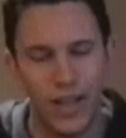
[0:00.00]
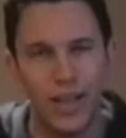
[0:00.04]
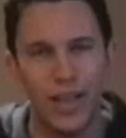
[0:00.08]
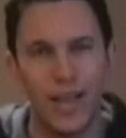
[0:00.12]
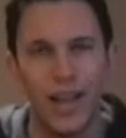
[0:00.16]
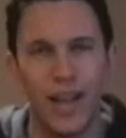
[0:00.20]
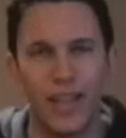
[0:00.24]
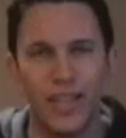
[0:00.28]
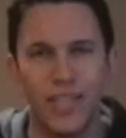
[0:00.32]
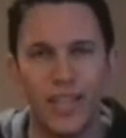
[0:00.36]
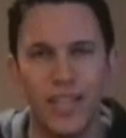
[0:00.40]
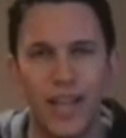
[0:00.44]

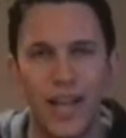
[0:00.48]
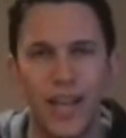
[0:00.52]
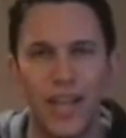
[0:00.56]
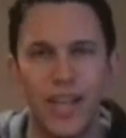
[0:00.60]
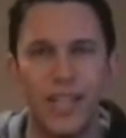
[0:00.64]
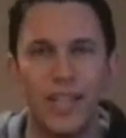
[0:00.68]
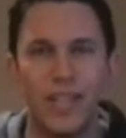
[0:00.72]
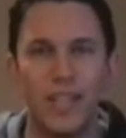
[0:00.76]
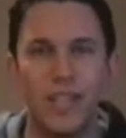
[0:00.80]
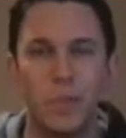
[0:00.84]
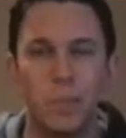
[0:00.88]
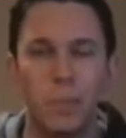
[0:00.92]
Now
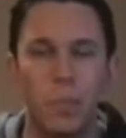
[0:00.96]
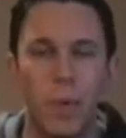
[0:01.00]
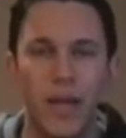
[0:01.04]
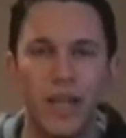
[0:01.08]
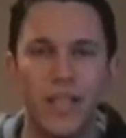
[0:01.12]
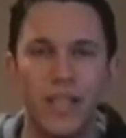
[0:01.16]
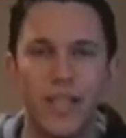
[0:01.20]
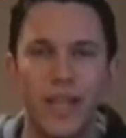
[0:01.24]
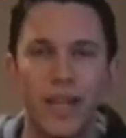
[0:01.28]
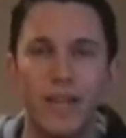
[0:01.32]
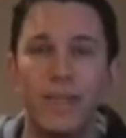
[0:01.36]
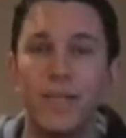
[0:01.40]
today is
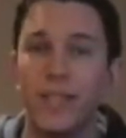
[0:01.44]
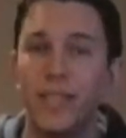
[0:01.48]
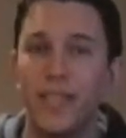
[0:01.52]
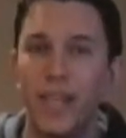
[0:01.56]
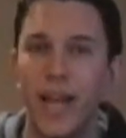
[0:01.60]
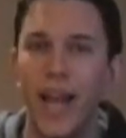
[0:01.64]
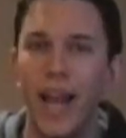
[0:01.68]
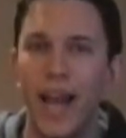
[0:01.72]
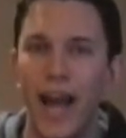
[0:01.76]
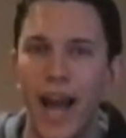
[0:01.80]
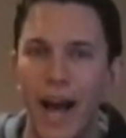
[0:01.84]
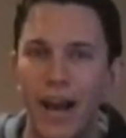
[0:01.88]
Monday, the
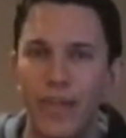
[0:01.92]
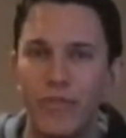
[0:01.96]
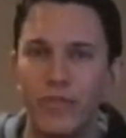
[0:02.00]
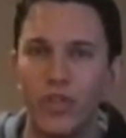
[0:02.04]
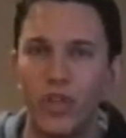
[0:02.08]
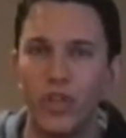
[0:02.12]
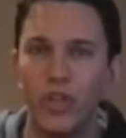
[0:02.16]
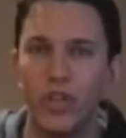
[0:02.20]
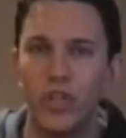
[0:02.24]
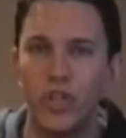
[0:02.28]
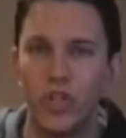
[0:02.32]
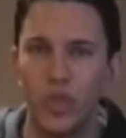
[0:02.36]
day
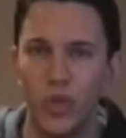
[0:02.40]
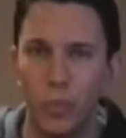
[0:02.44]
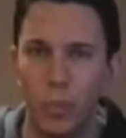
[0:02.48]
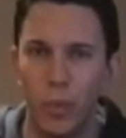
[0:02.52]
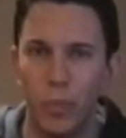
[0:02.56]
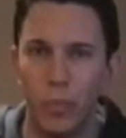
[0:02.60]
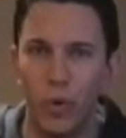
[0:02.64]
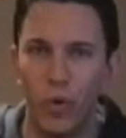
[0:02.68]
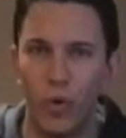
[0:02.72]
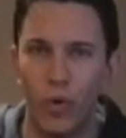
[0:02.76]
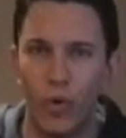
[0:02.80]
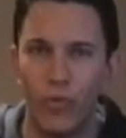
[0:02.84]
after Super
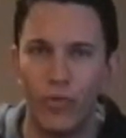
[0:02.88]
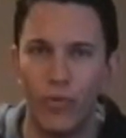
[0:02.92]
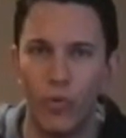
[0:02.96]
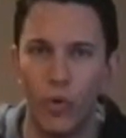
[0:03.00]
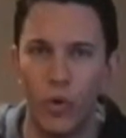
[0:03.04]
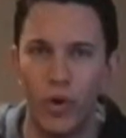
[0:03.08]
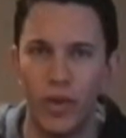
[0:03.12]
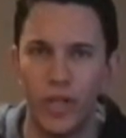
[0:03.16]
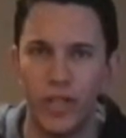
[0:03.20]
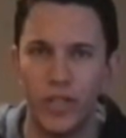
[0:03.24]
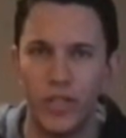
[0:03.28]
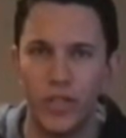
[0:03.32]
Bowl
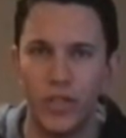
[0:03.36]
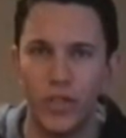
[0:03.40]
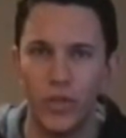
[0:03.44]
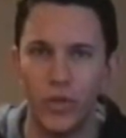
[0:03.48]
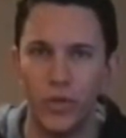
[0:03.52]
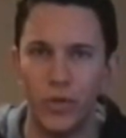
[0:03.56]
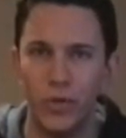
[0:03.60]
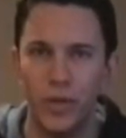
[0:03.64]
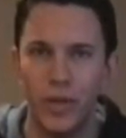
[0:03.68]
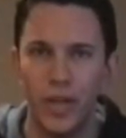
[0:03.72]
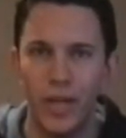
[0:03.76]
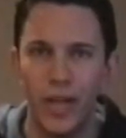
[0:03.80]

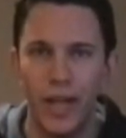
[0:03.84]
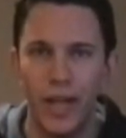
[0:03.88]
42,